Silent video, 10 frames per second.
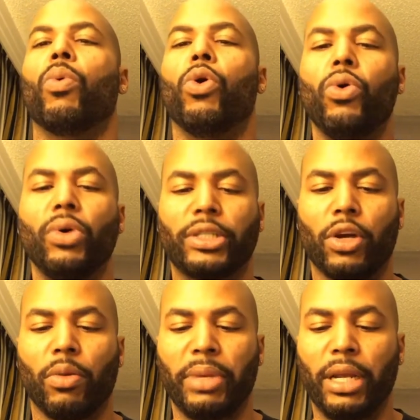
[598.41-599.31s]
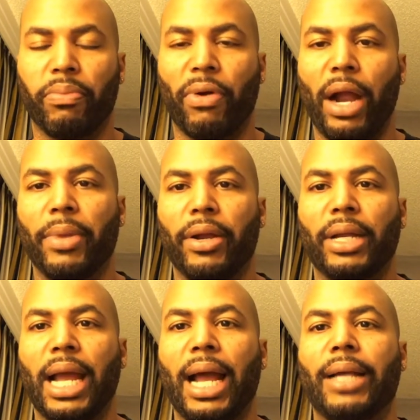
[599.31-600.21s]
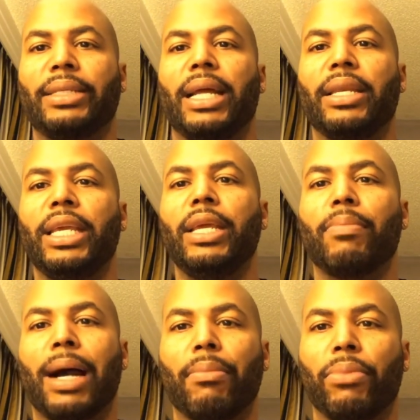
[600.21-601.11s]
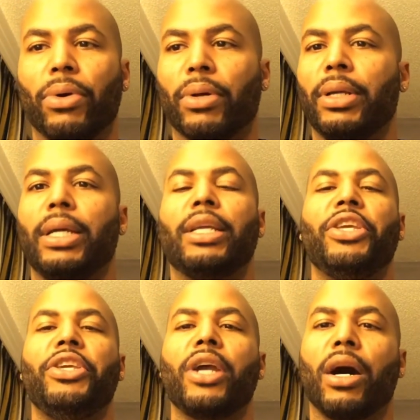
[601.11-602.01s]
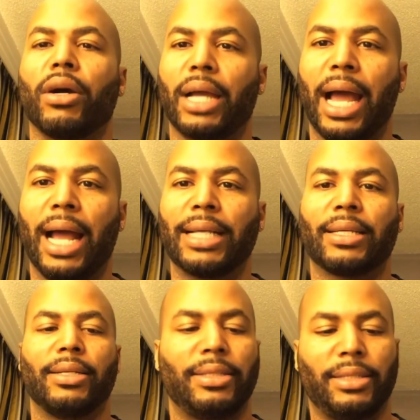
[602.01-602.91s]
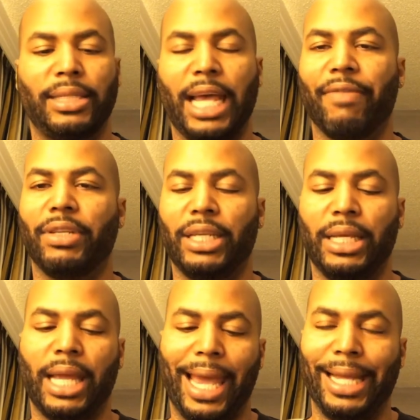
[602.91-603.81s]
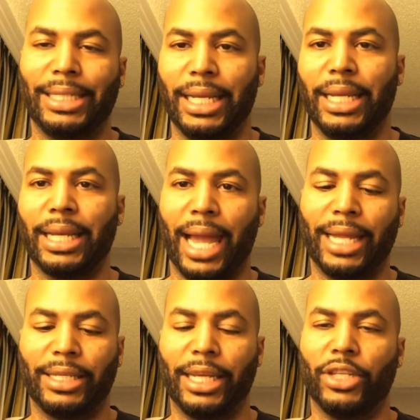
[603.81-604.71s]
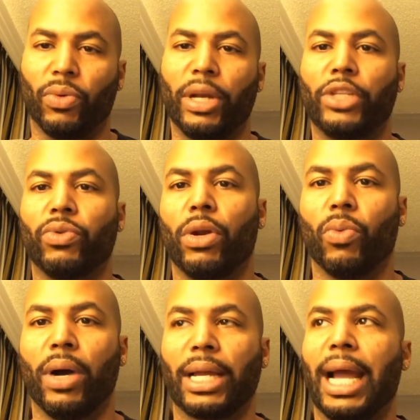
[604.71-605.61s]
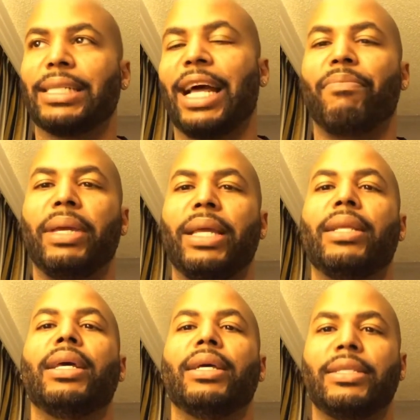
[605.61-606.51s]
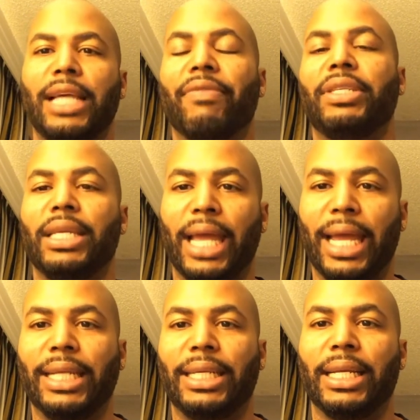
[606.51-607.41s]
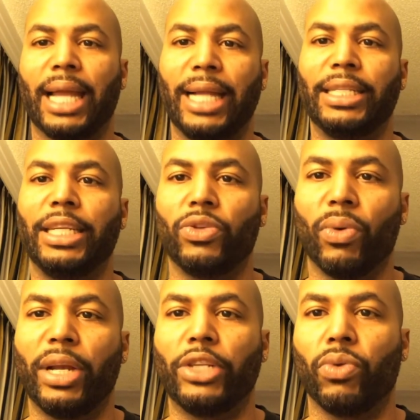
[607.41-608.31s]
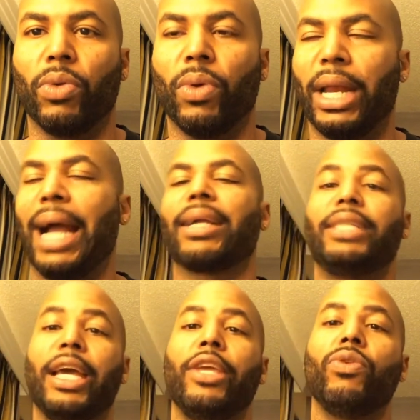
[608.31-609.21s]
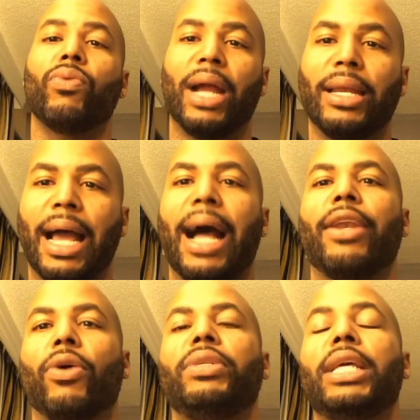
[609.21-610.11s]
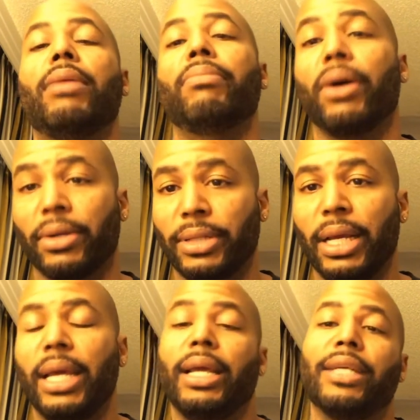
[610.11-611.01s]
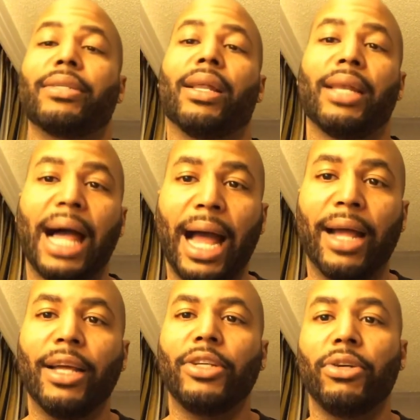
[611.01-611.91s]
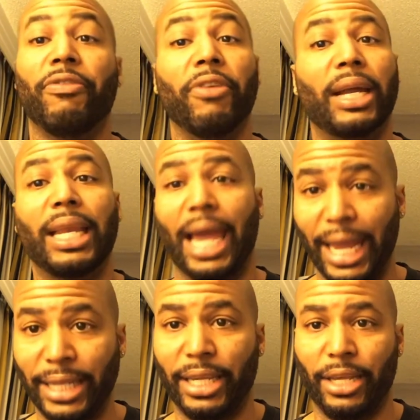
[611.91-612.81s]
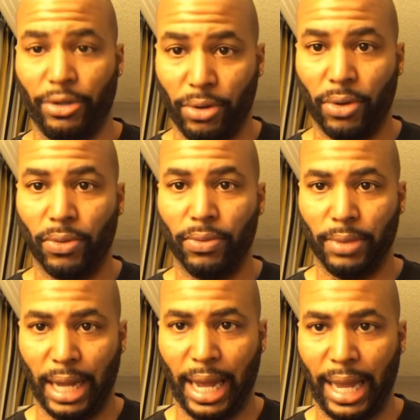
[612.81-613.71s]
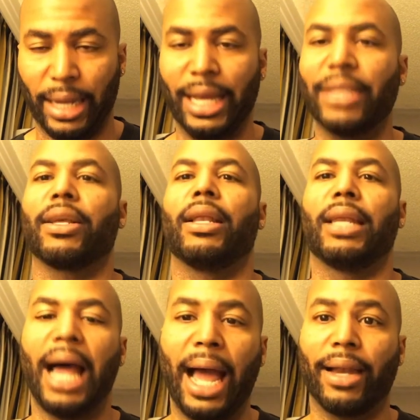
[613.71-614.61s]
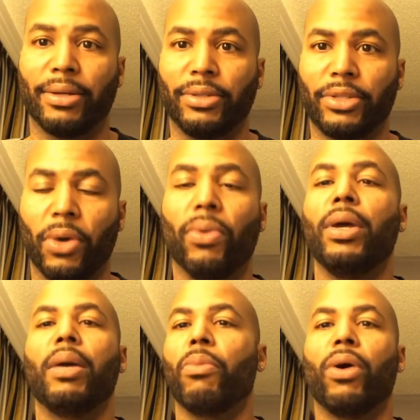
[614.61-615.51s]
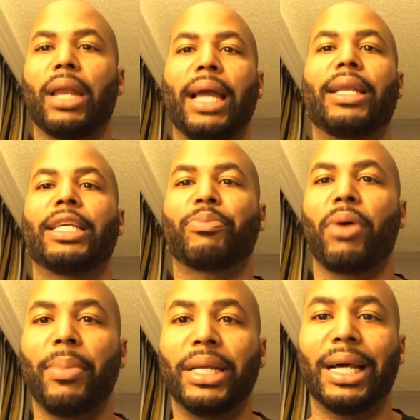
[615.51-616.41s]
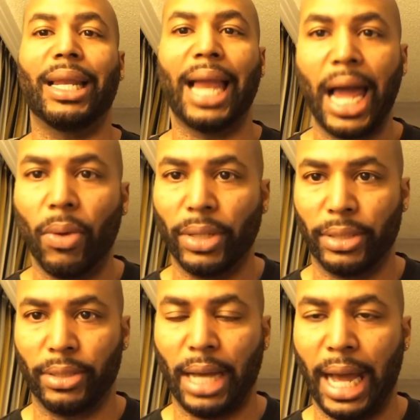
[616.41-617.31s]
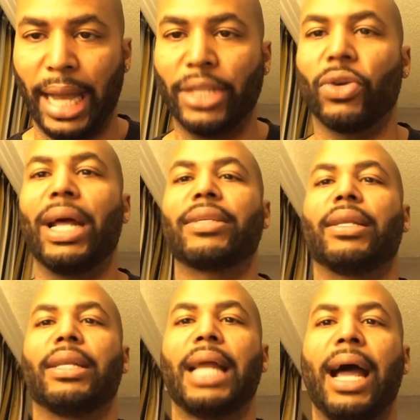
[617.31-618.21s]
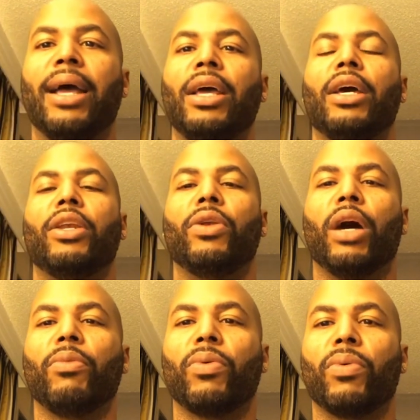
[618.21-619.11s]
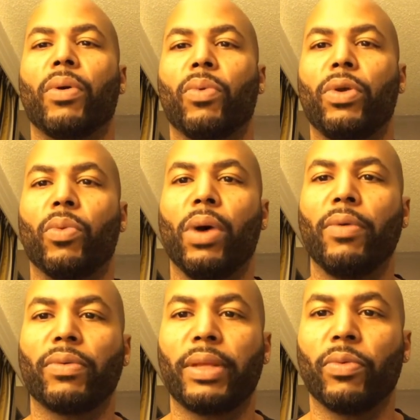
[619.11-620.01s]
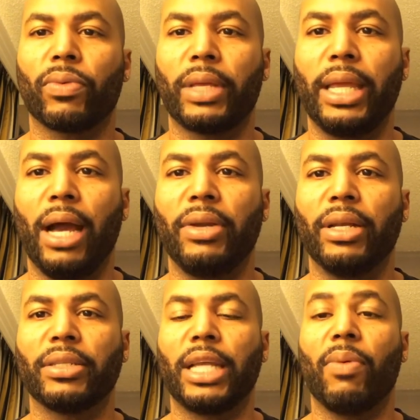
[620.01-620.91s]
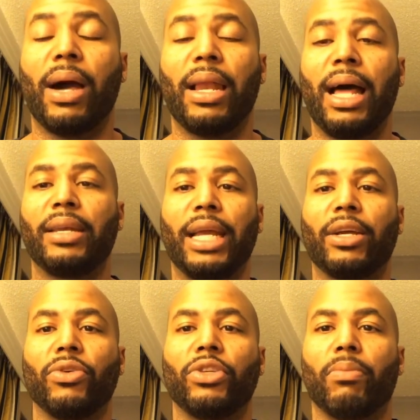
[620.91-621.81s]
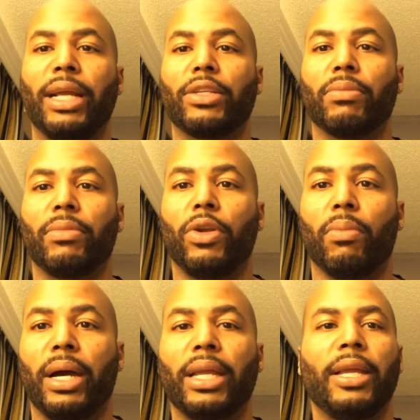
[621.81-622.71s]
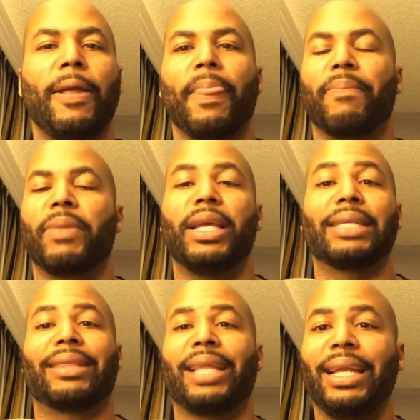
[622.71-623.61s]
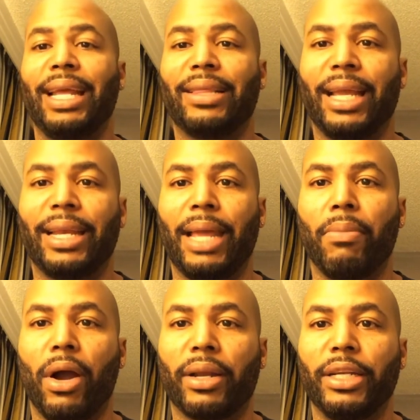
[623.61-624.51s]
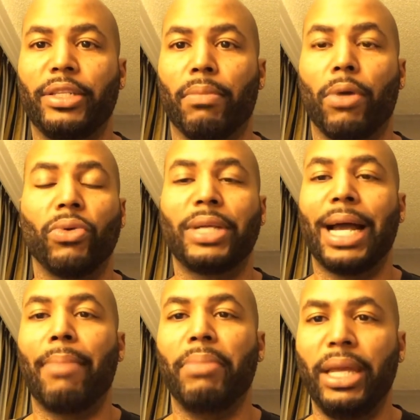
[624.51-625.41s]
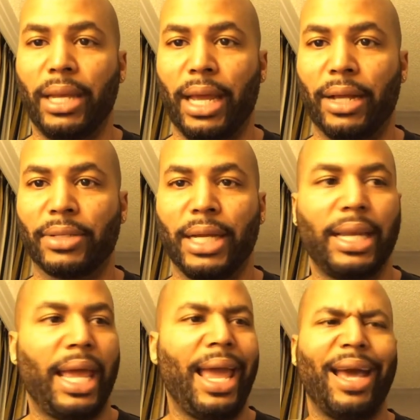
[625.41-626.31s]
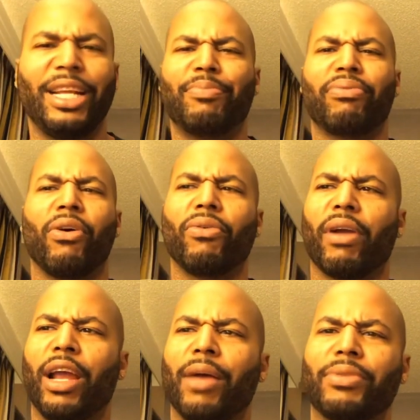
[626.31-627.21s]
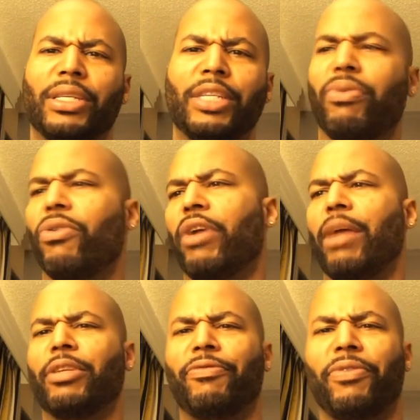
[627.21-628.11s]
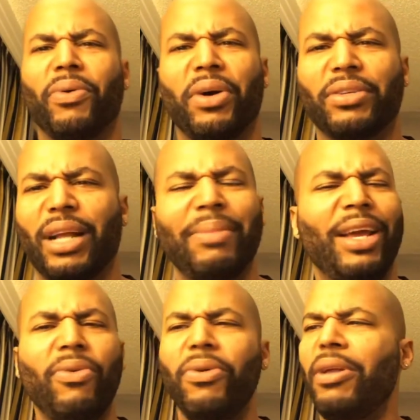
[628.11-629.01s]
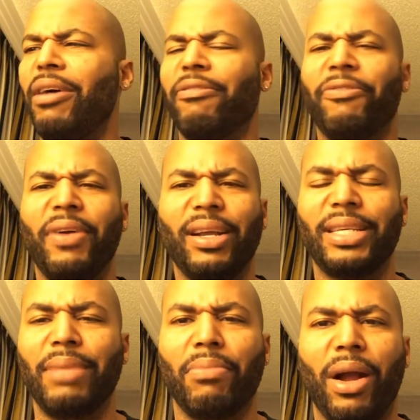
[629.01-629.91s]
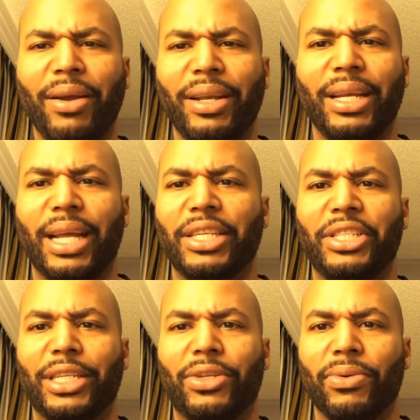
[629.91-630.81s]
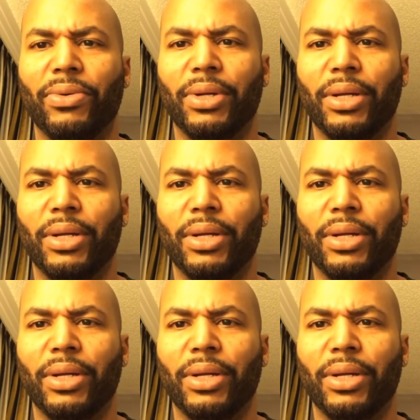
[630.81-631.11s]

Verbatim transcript: Who is going to be the primary guys that need my book? Young guys, 17, 18, 19, 20, 21. Guys, I've been 17, 18, 19, 20, 21. And I can tell you right now, I know 10 bucks is a lot to a fucking 18 year old. All right, it's a lot. So more likely that's probably an allowance. All right, so that's a lot. The number, the one thing y'all need to understand why a lot of dating coaches don't make some no money is I think they think they marketing to multi-millionaires. They have these programs, and this program is four hundred. I'm like, who the fuck is he marketing that shit to?